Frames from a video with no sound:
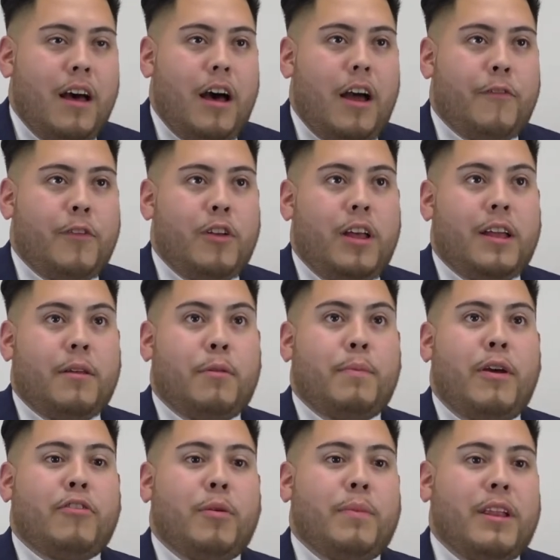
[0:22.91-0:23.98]
I feel like
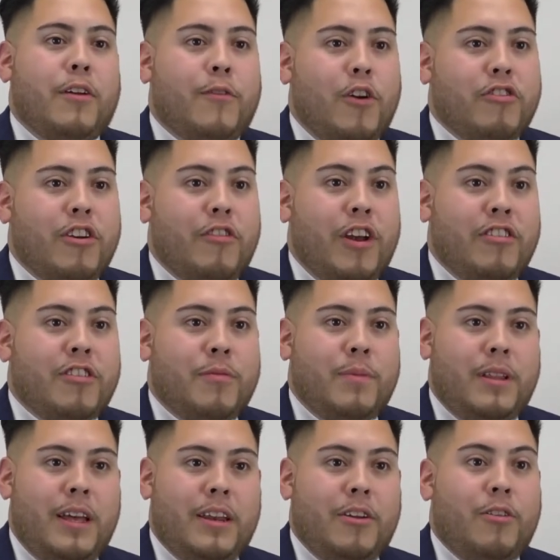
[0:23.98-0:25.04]
especially being a first generation
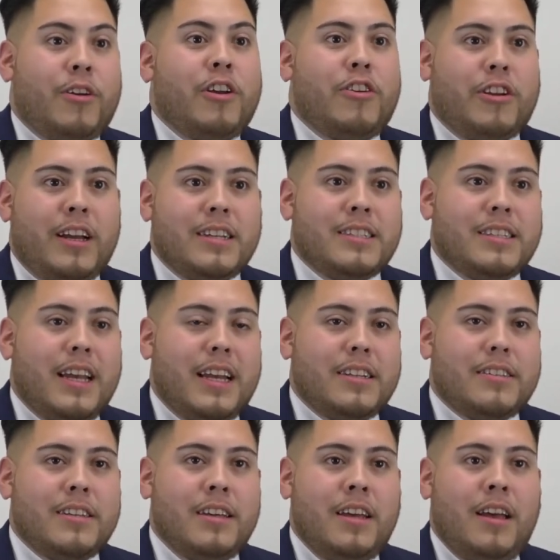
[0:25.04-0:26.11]
millennial here in the United
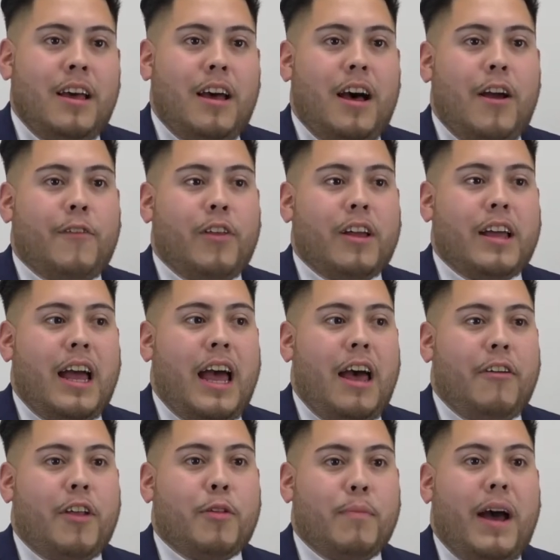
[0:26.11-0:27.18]
States, I feel like I
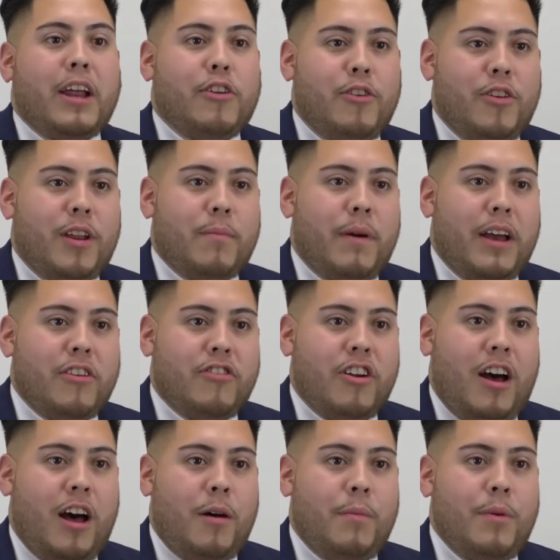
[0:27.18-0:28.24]
have it's my duty and my
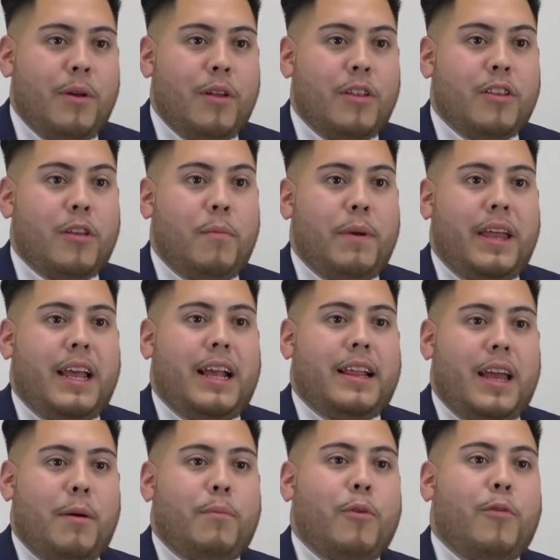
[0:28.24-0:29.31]
job to be an
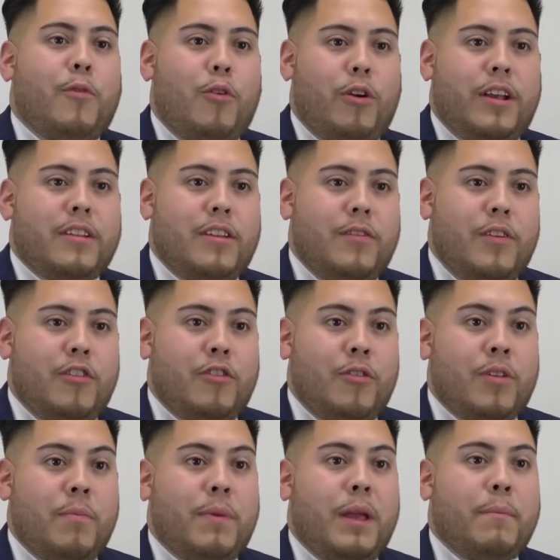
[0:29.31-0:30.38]
example for these
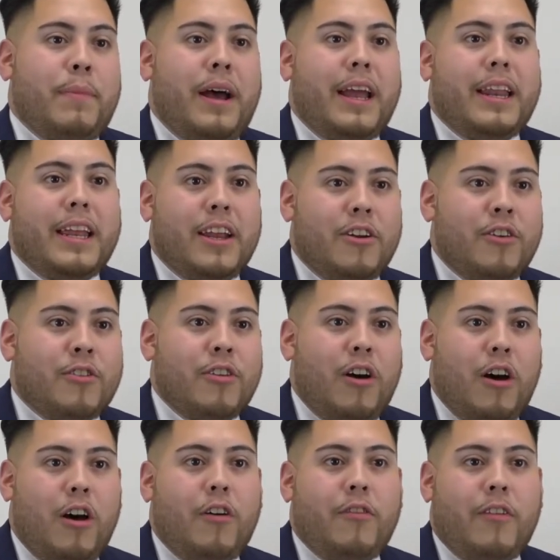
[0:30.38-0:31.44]
individuals and being pioneers
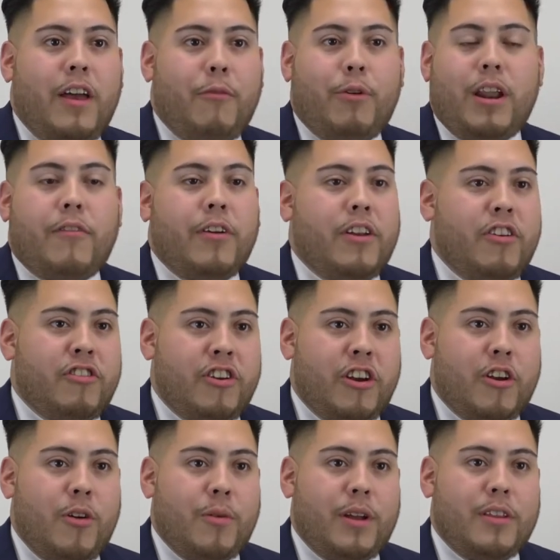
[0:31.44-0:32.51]
of whatever industry
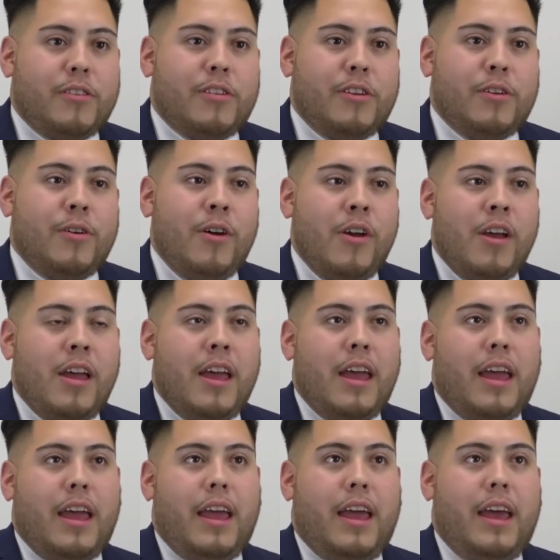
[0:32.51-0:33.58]
you're going into
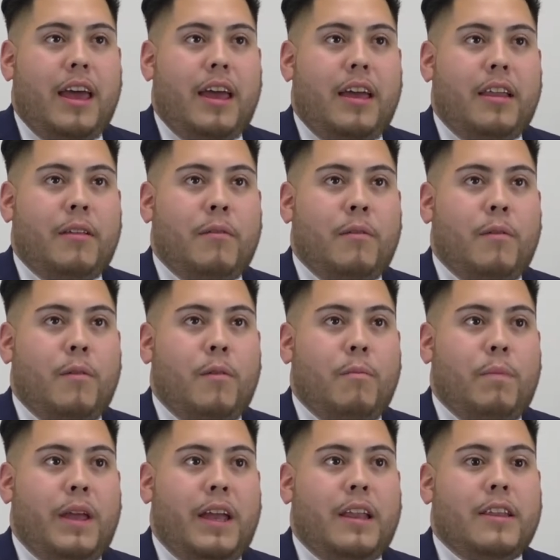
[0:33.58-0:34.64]
and
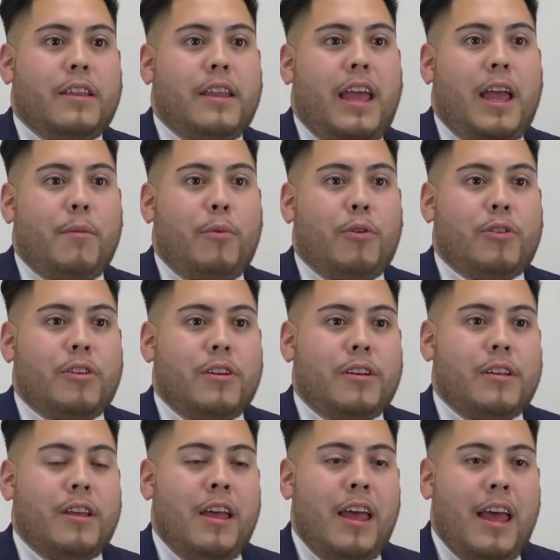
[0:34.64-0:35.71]
being able
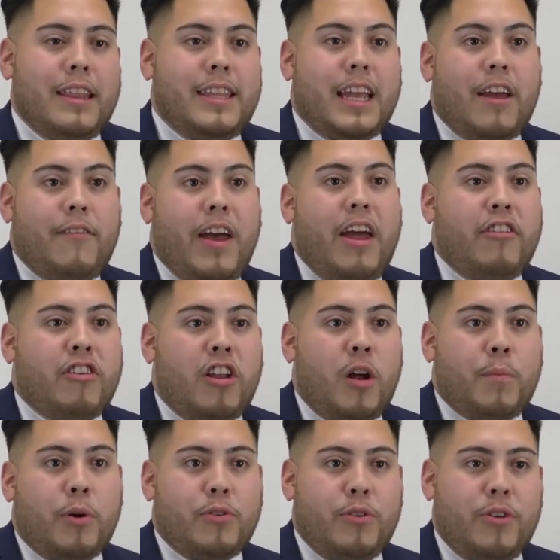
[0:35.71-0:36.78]
to take advantage of
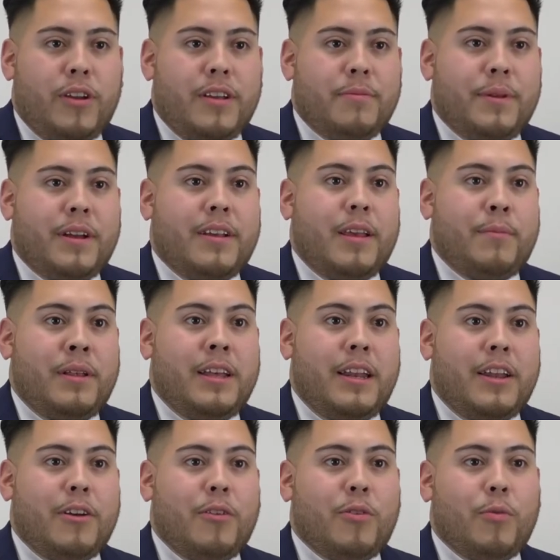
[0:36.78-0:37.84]
opportunities because as
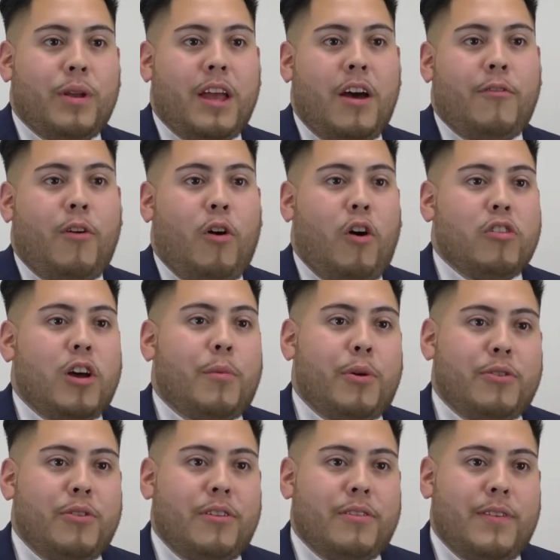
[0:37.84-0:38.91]
millennials we have all the
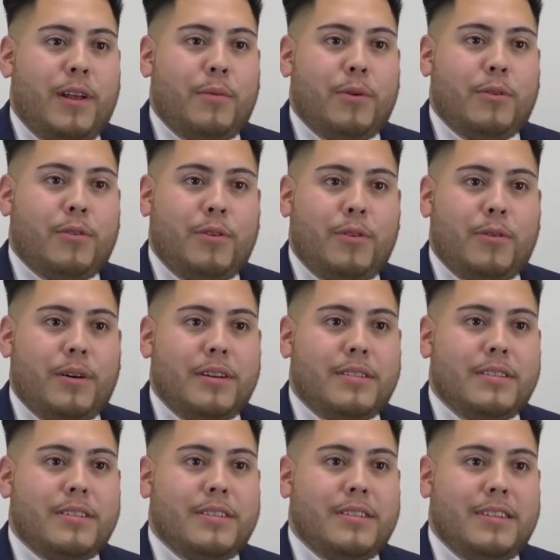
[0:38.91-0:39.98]
opportunities available to us
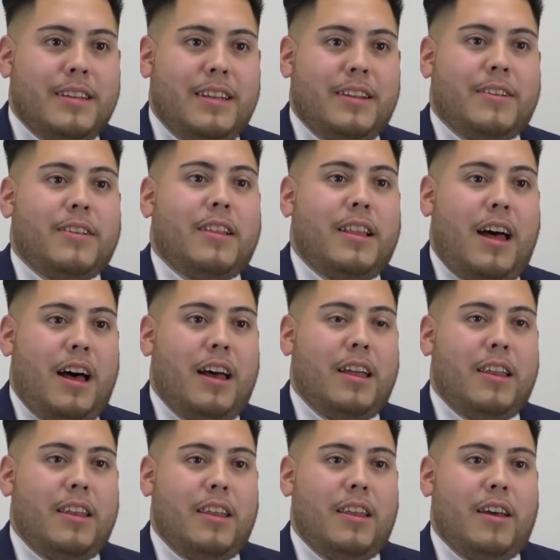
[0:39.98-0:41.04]
is a lot
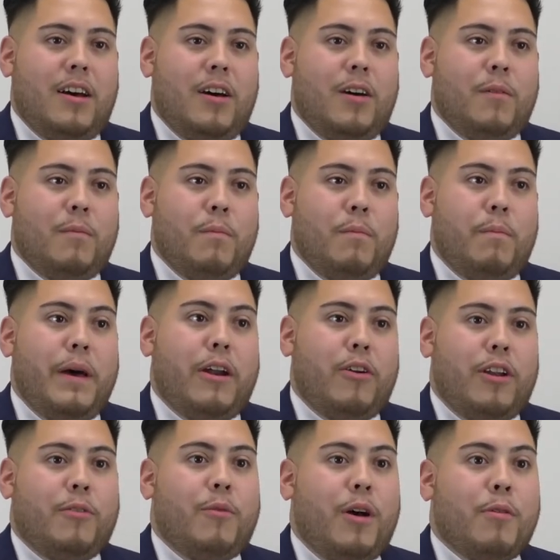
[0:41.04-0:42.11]
um,
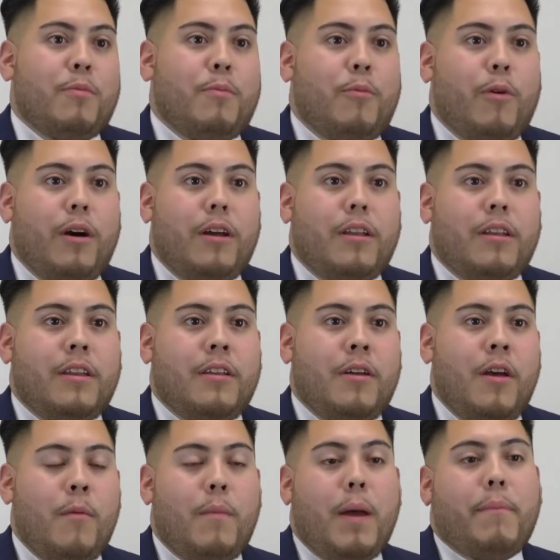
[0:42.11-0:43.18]
better than was when
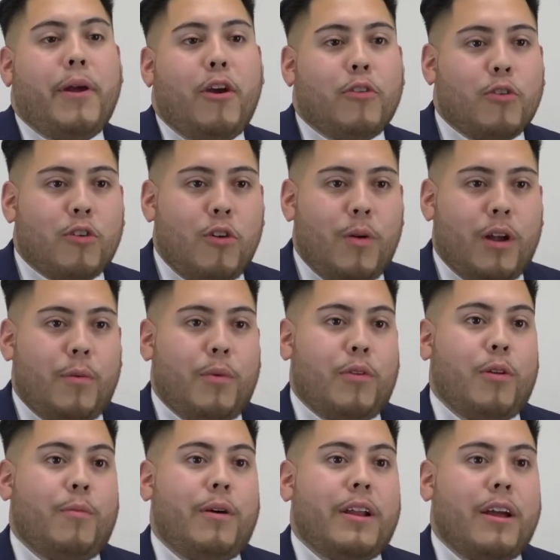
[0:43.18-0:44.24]
my parents were growing up or
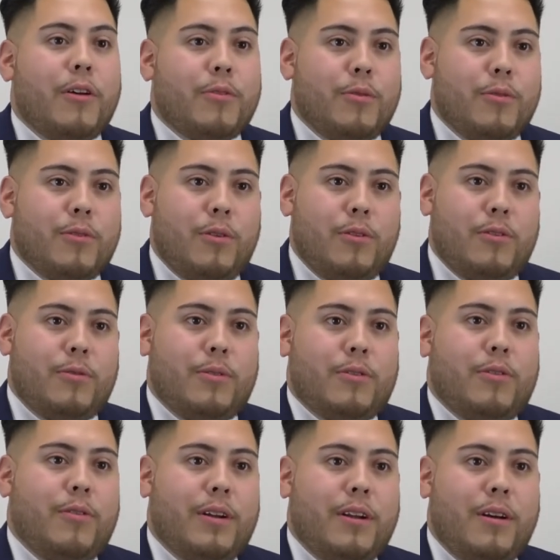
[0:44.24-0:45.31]
somebody else who was older was
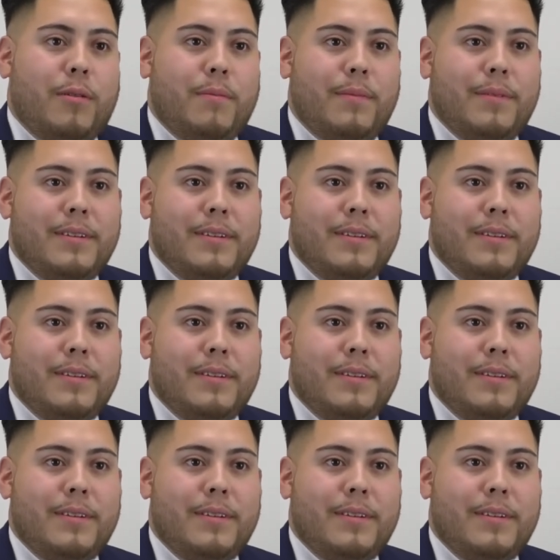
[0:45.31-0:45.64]
growing up.